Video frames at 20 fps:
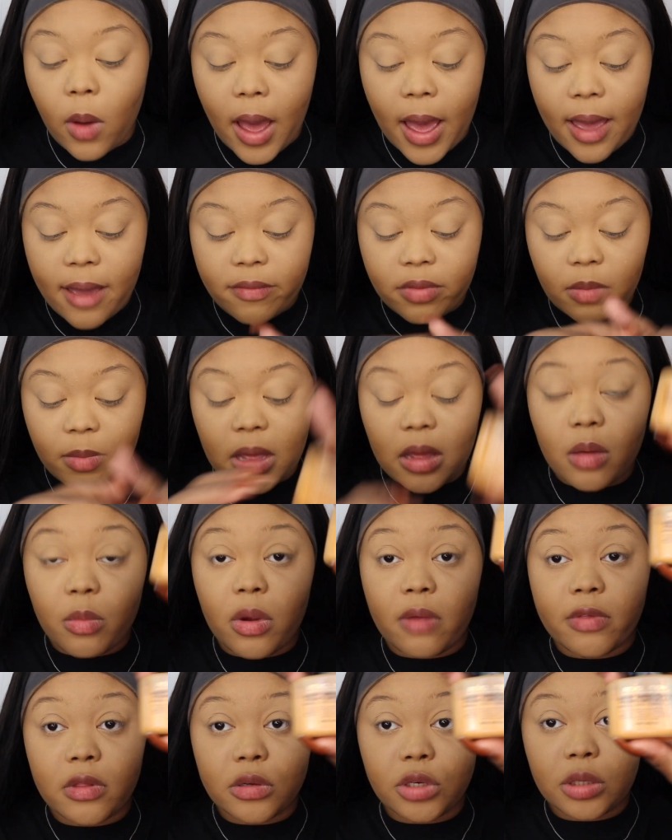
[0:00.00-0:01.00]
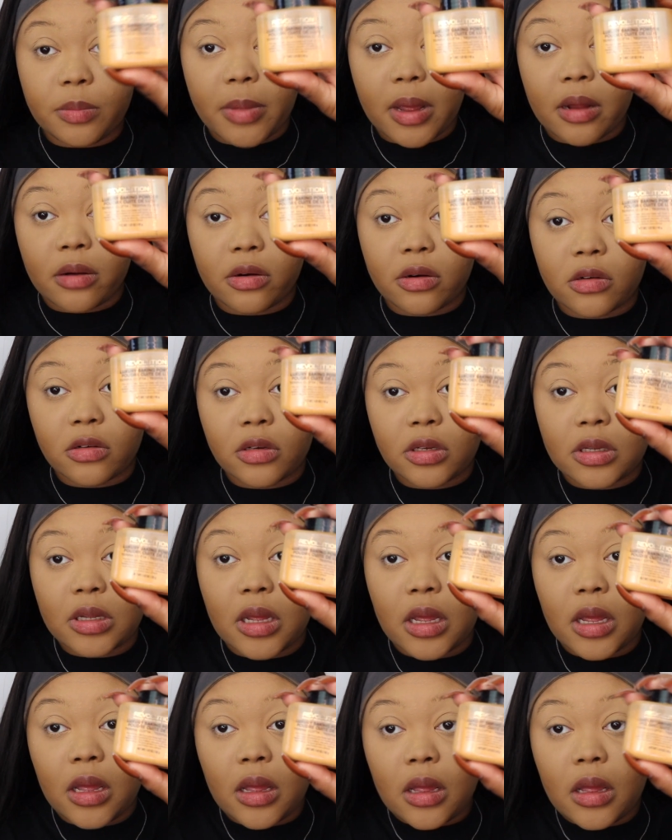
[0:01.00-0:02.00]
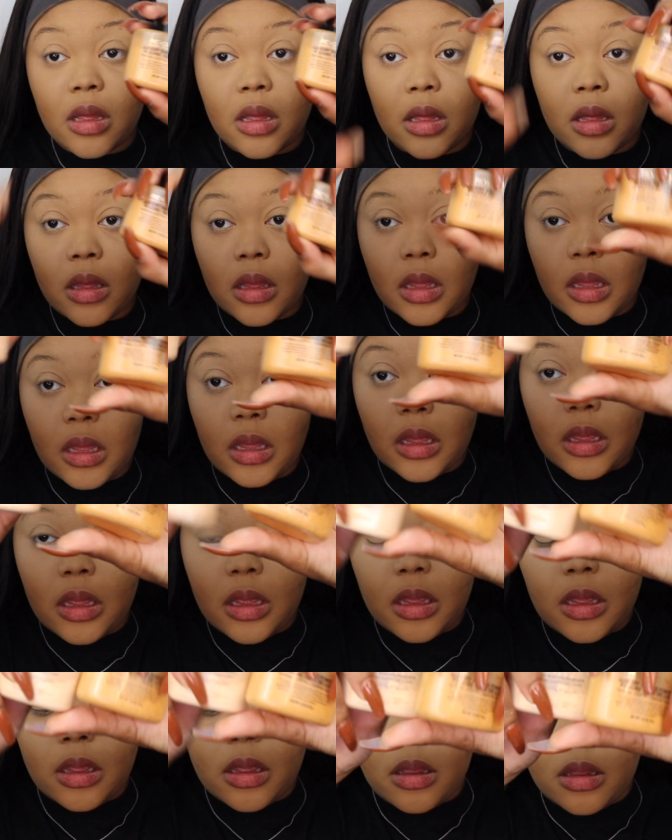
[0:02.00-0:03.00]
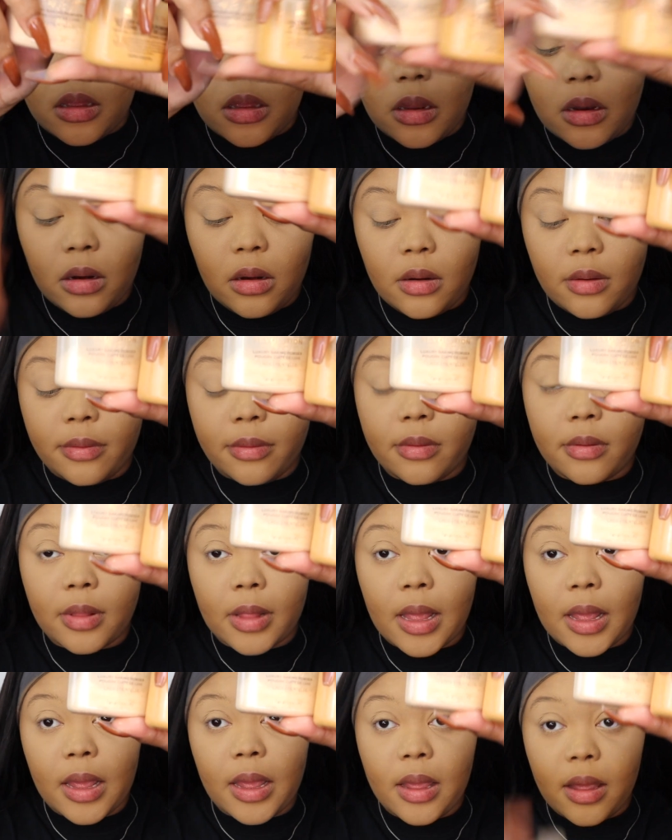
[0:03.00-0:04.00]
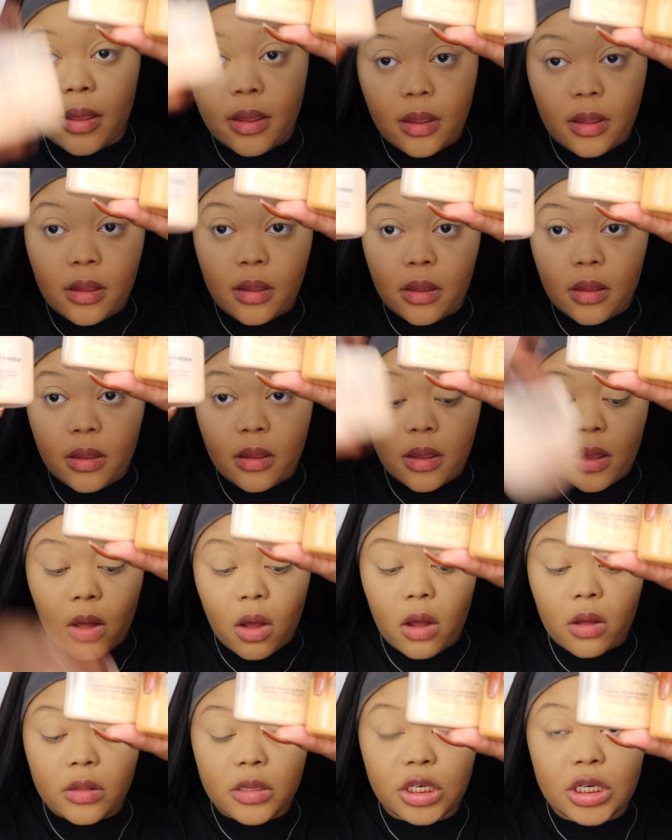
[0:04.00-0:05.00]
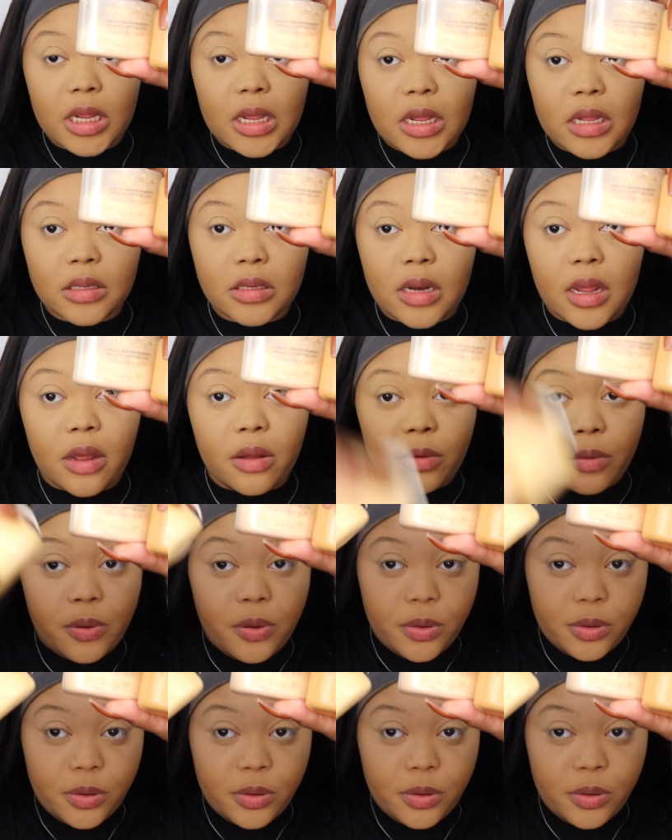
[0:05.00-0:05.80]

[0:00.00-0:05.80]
I have the Makeup Revolution powders in like all the shades now.